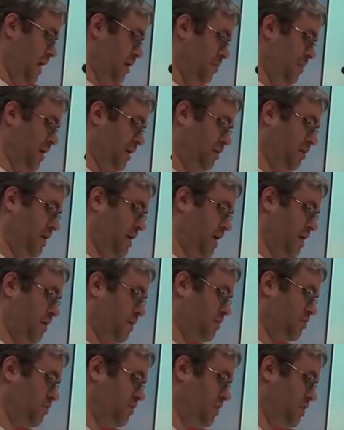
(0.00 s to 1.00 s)
And Michael
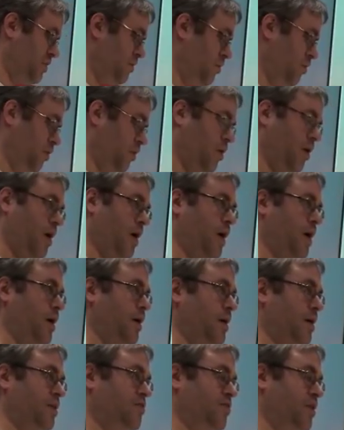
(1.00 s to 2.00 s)
Harrington
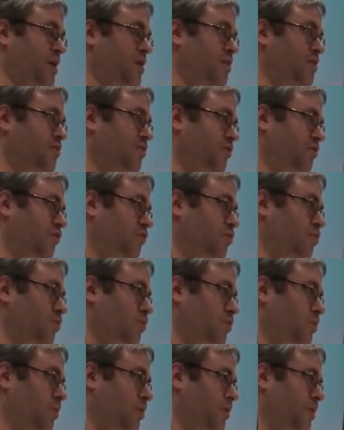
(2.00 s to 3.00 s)
attended
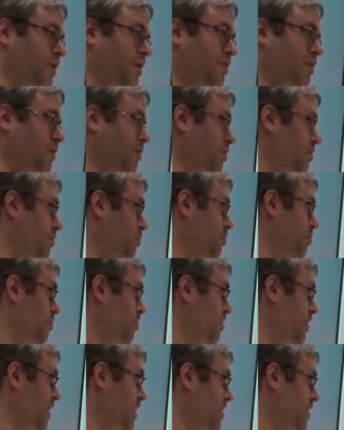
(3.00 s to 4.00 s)
school in the
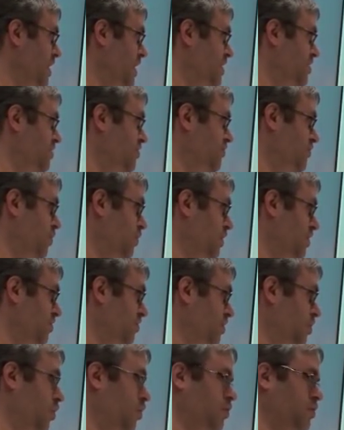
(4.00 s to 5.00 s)
late
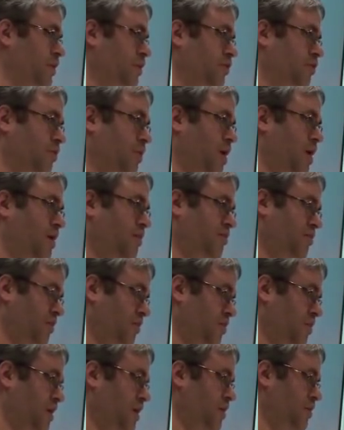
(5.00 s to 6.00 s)
1940s at Holy Cross
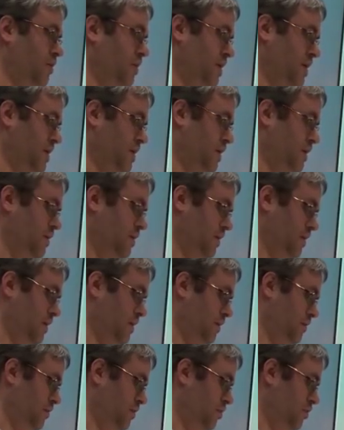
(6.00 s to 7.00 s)
and later in
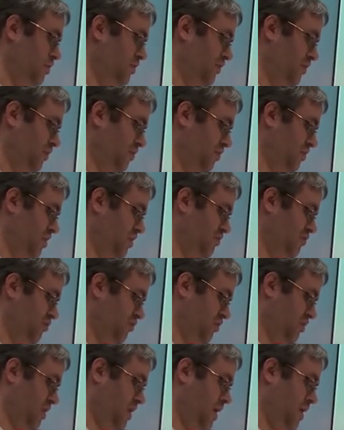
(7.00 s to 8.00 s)
the University of
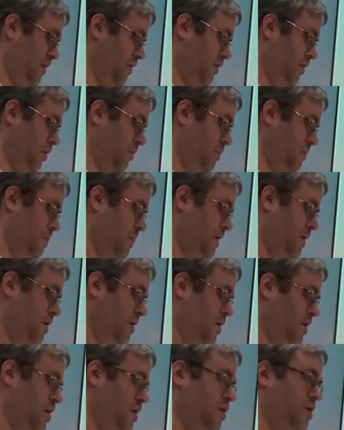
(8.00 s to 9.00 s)
Chicago.
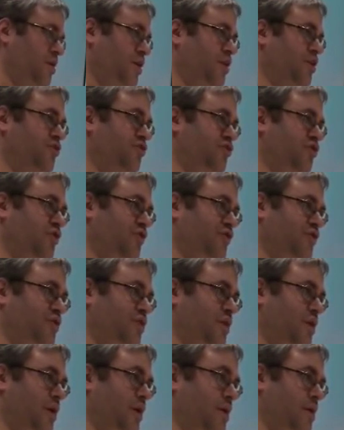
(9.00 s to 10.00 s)
He
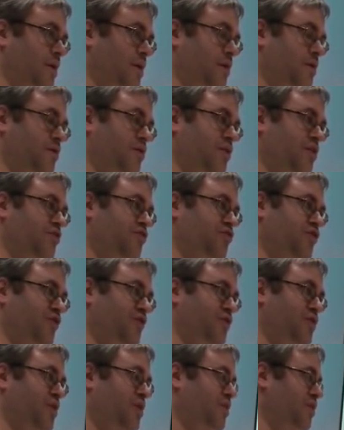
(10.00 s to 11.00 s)
shifted
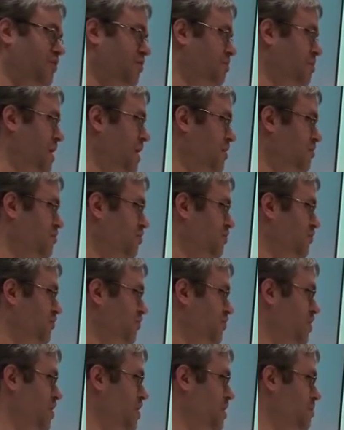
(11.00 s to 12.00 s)
his major
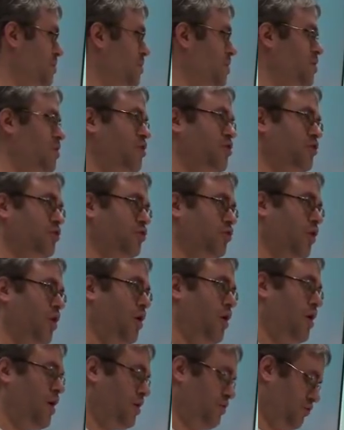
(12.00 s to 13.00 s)
from
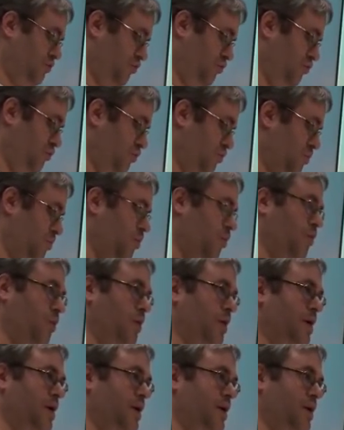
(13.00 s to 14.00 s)
law to
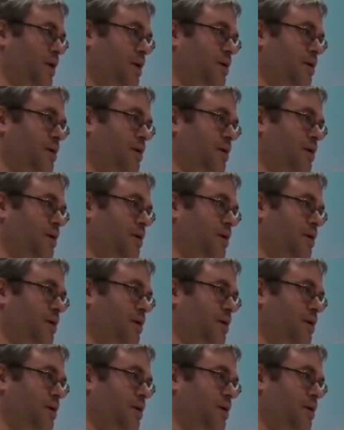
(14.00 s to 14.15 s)
more